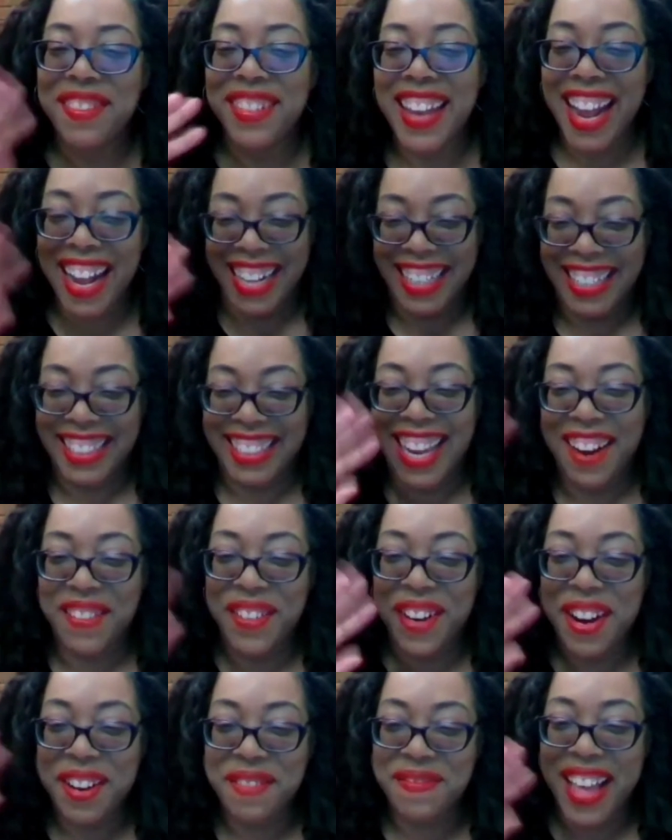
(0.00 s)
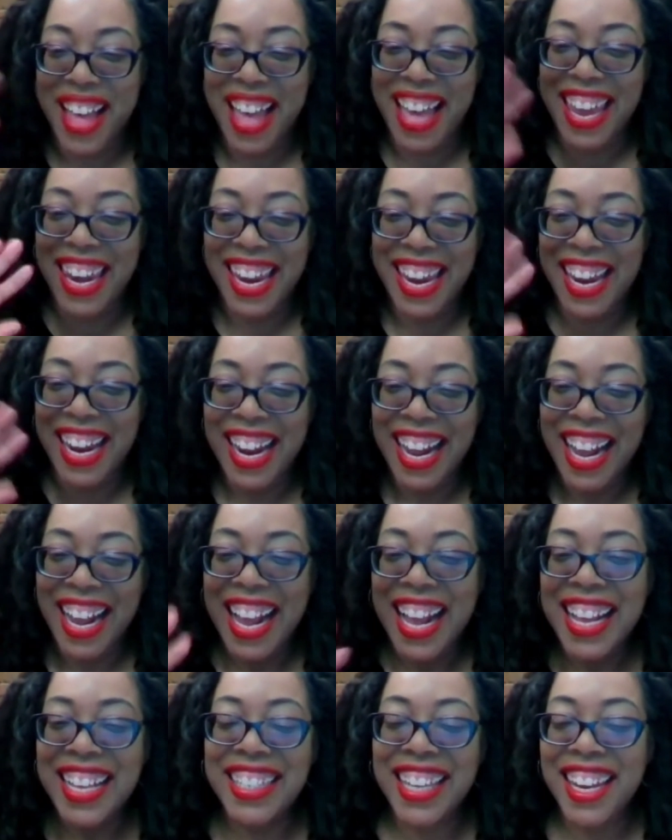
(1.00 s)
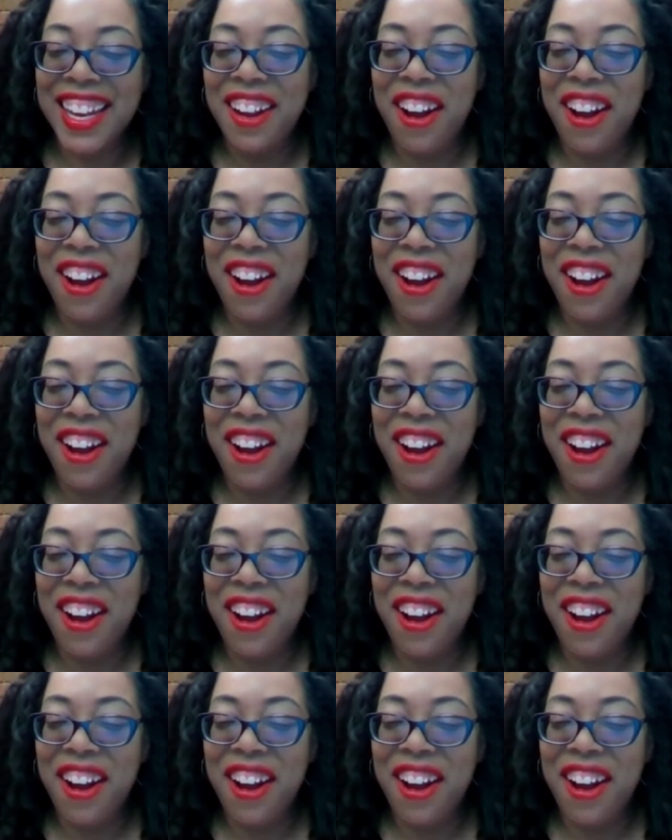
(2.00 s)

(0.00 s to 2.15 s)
Thanks, everybody. See